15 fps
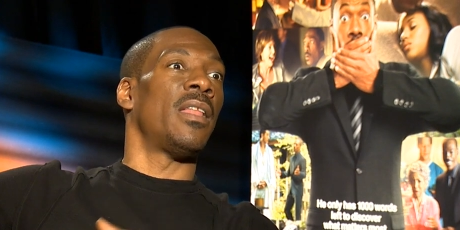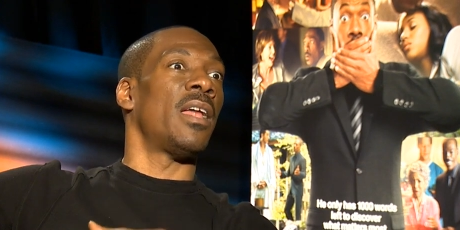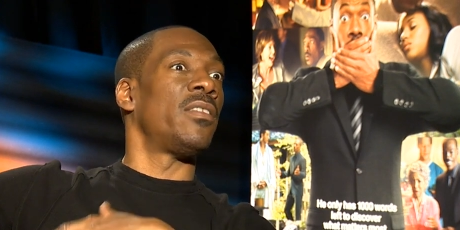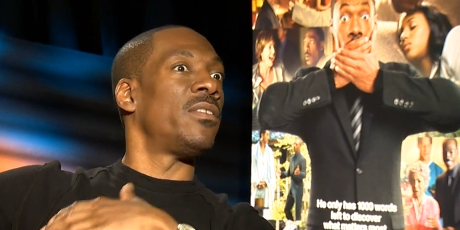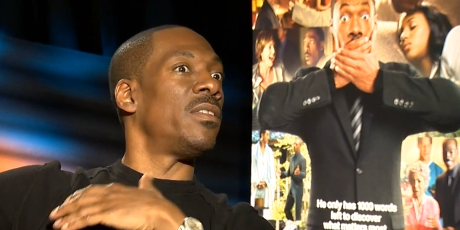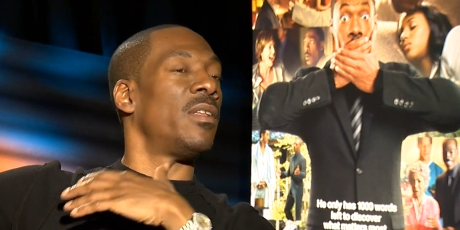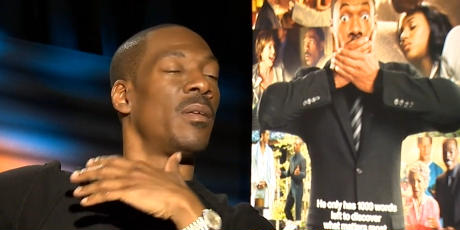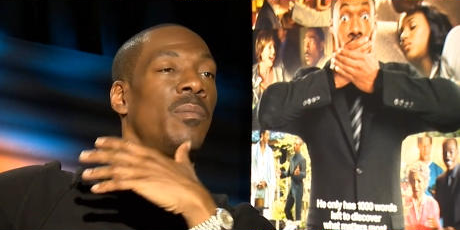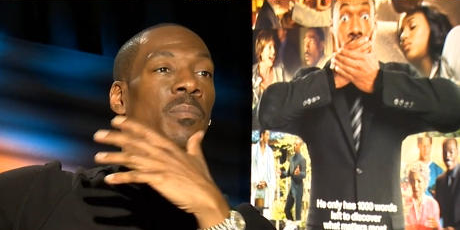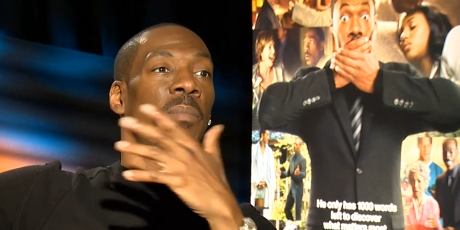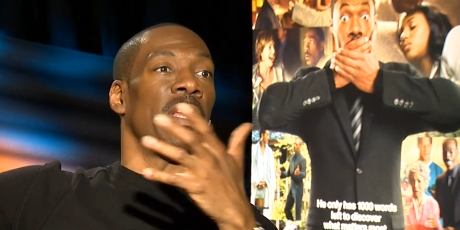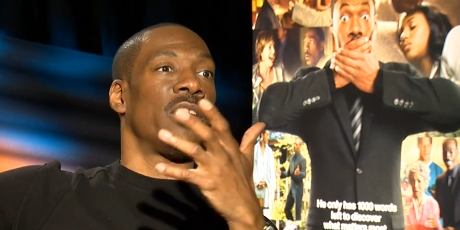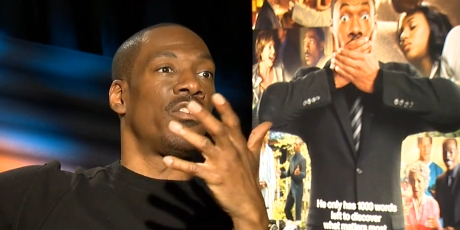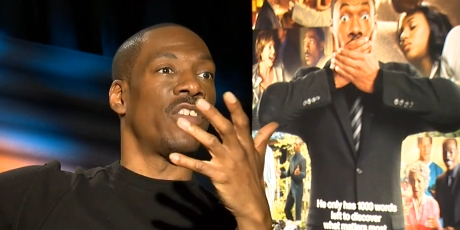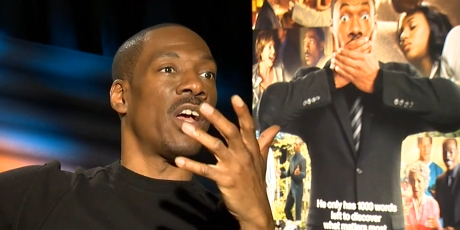Speaker 1: that's the
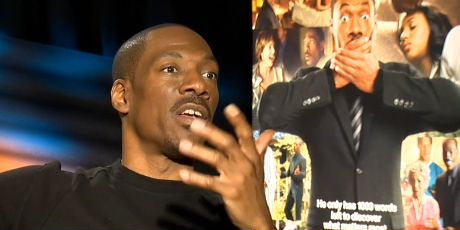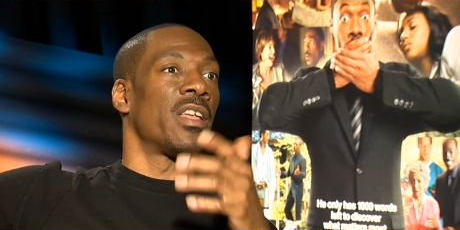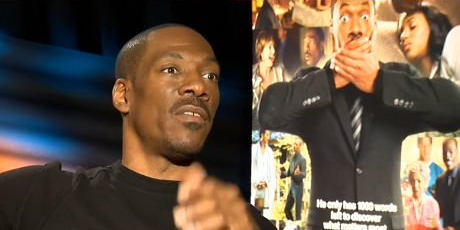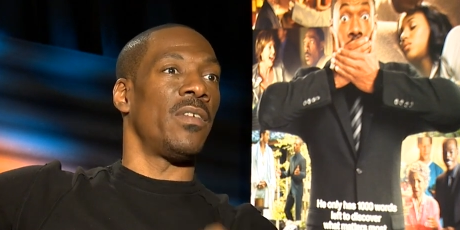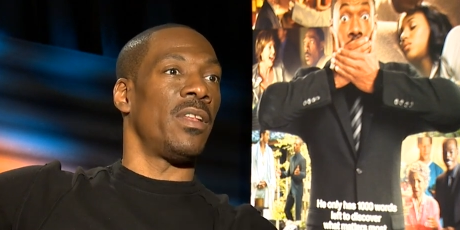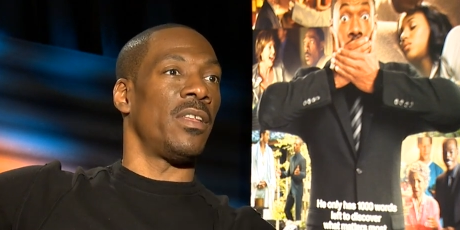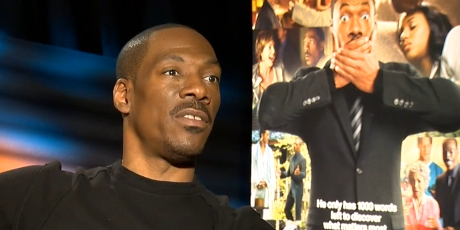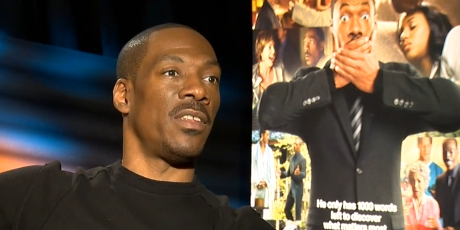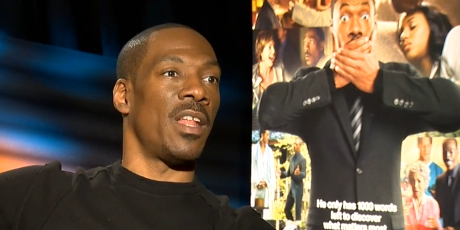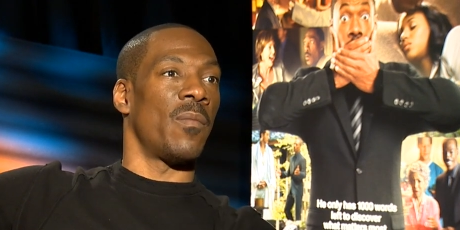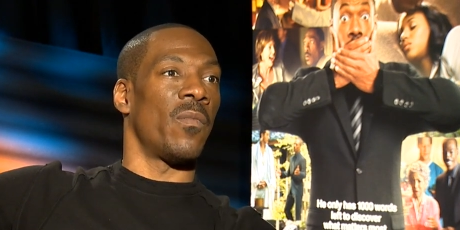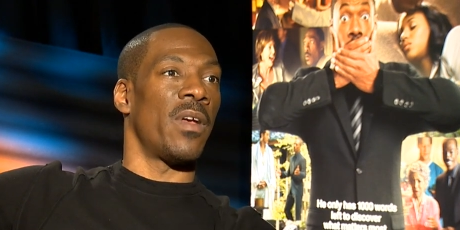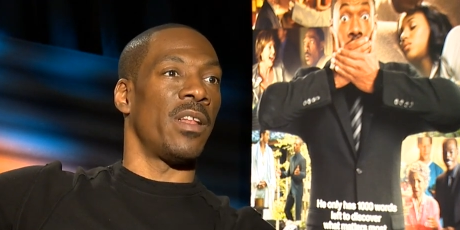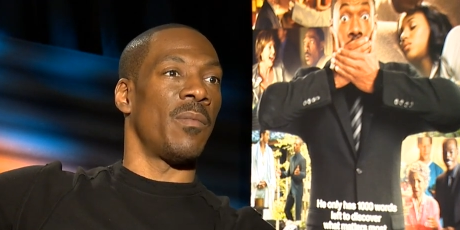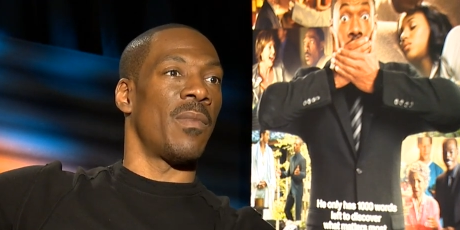big chunk of it, is that
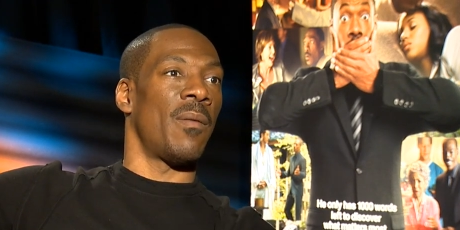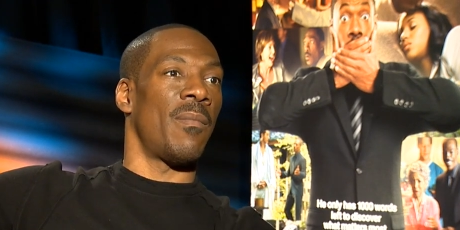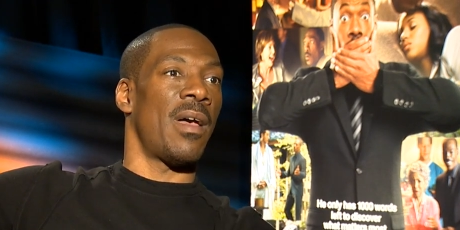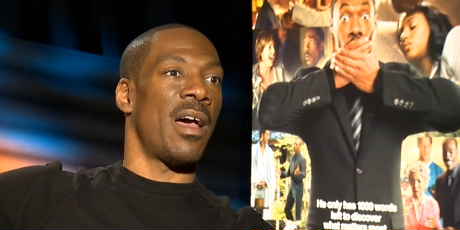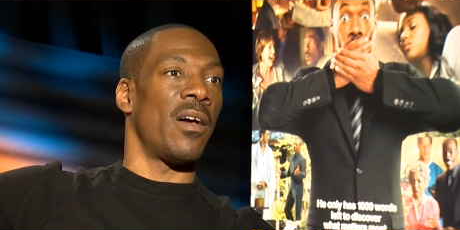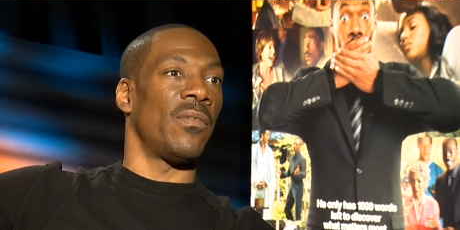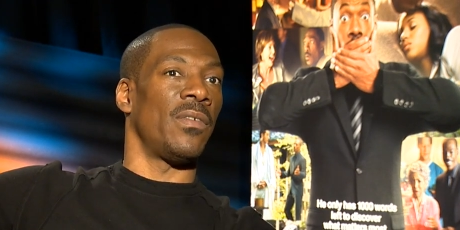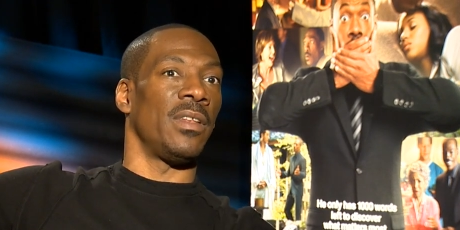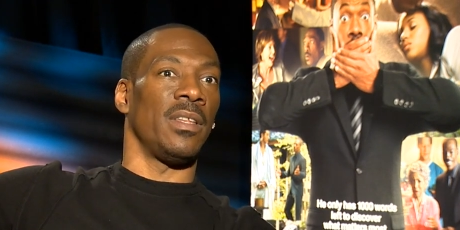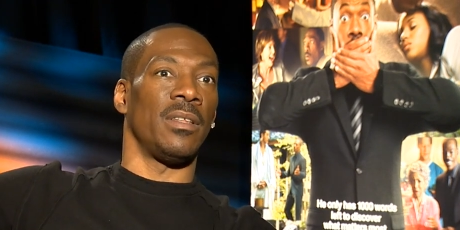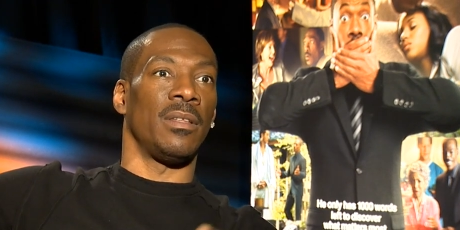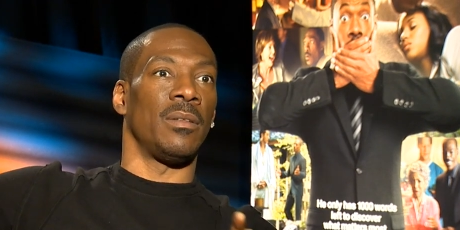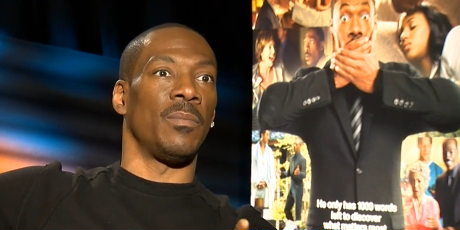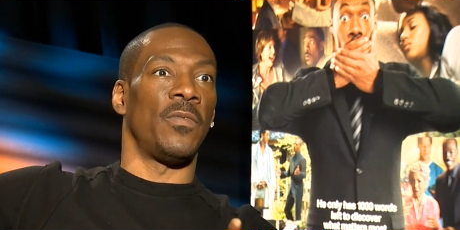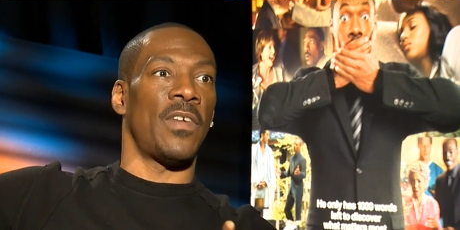I'm running my mouth and
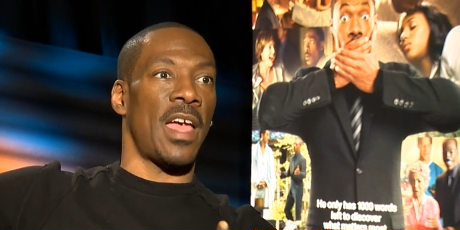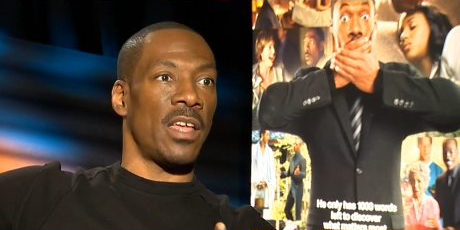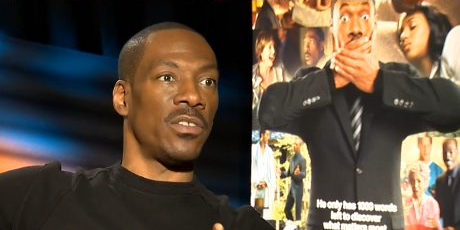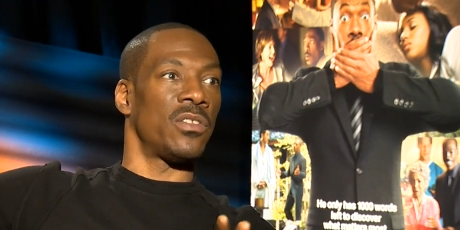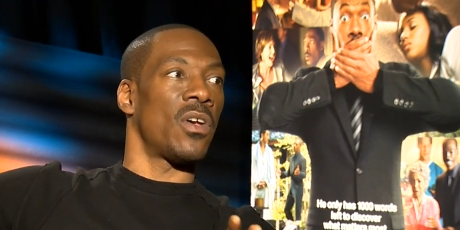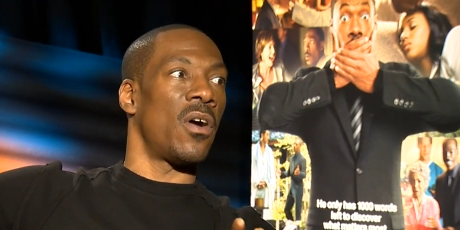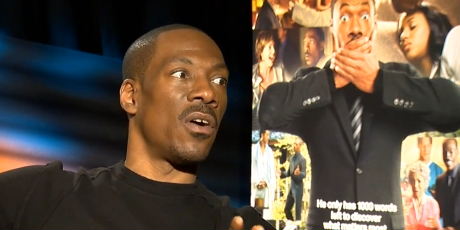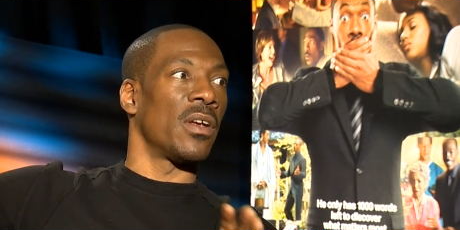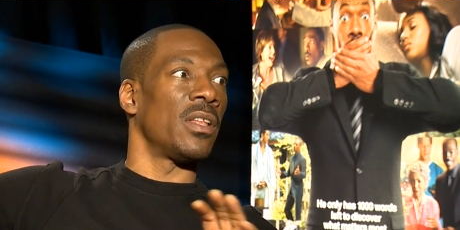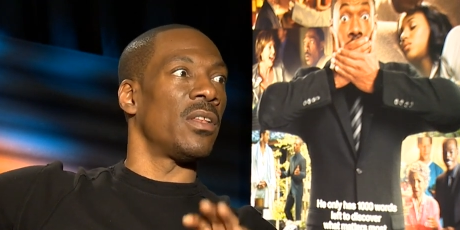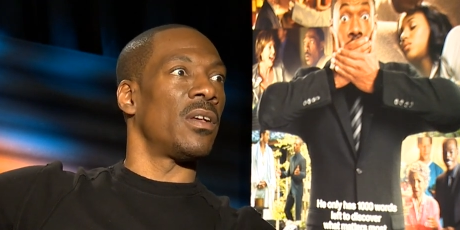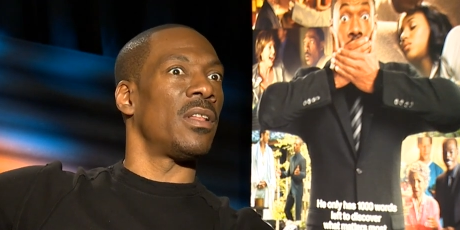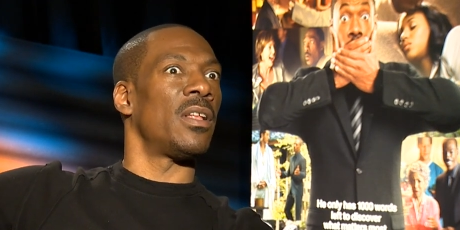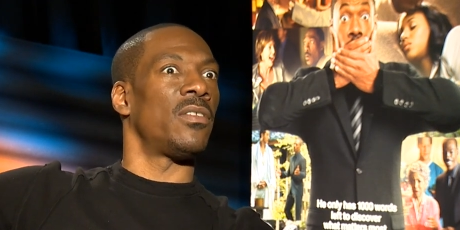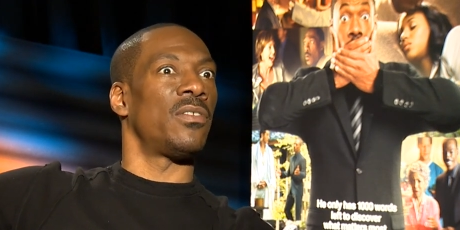fast
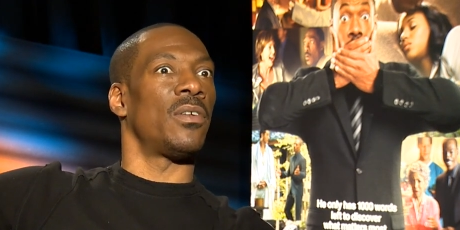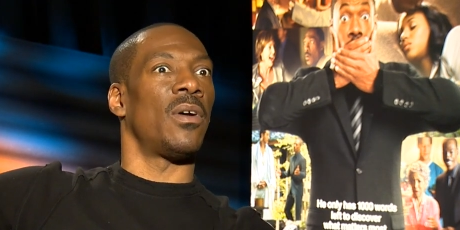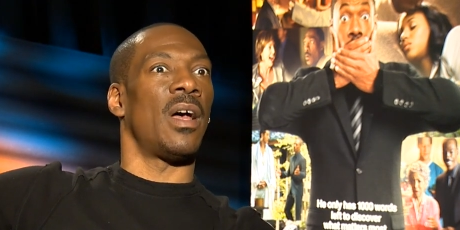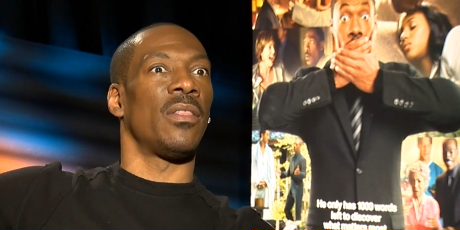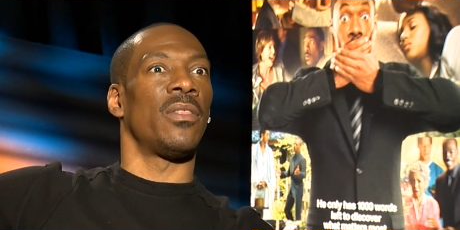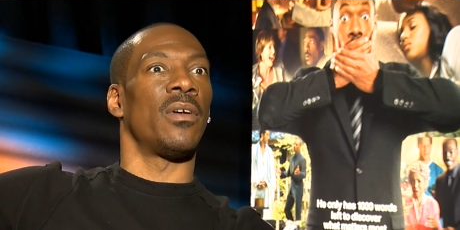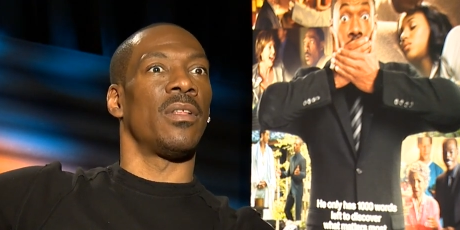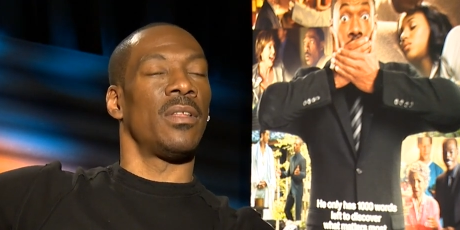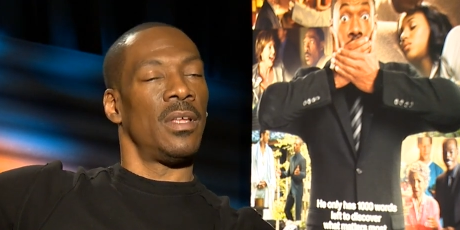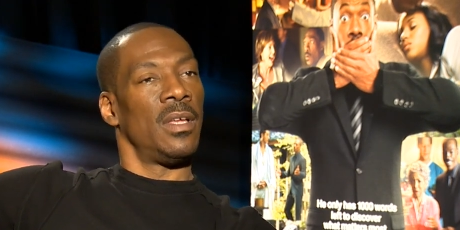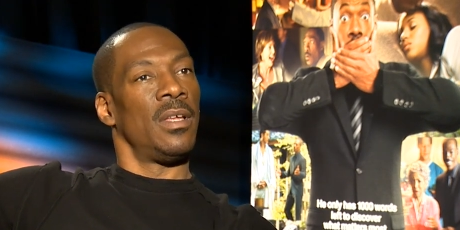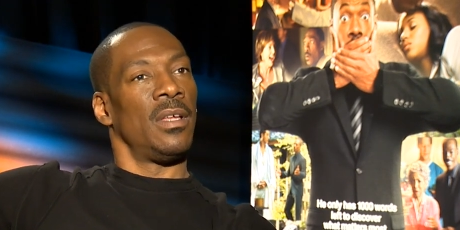talking and all that, so I thought,